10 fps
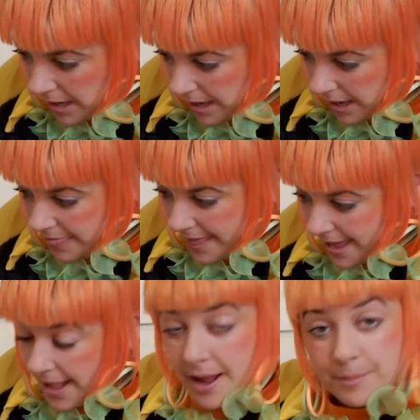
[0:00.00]
And
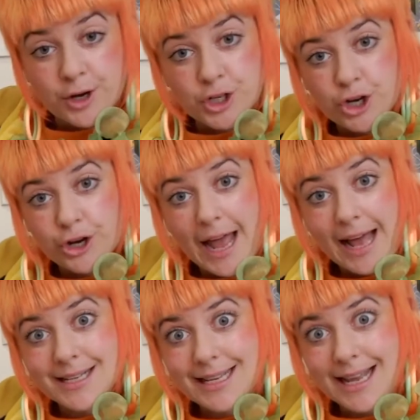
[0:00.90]
then I'm going to show you how
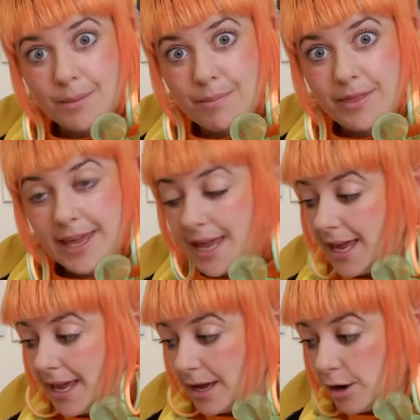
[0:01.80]
to set up
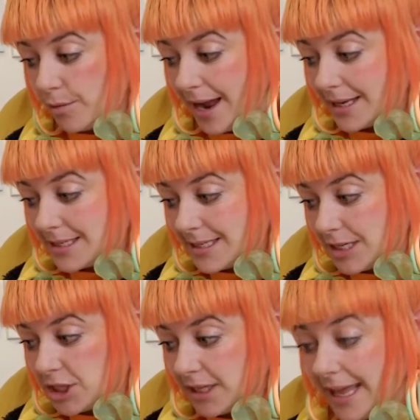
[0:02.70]
the correct
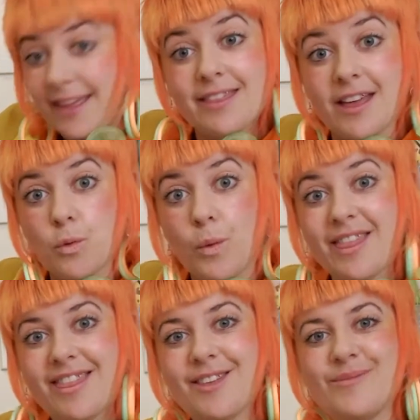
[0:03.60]
stitch length and
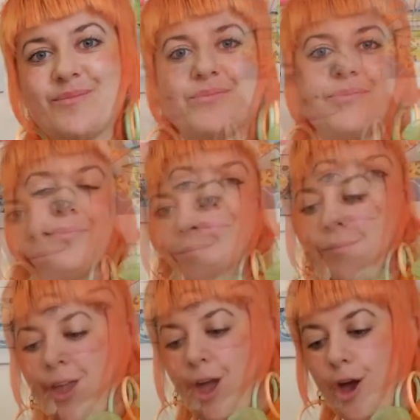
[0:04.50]
width.
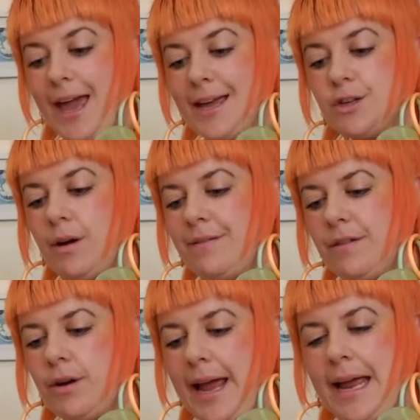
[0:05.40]
Okay, so I've
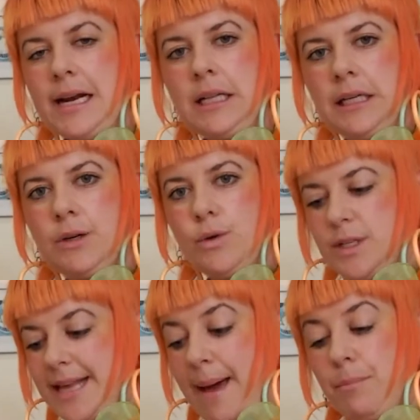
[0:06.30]
created a little
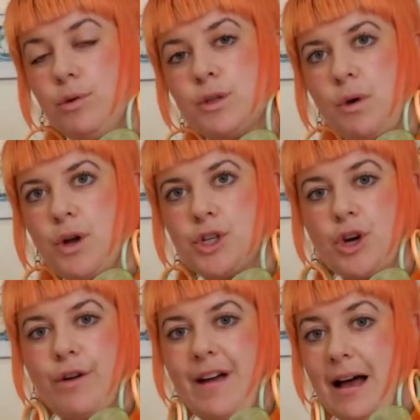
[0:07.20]
sample swatch of our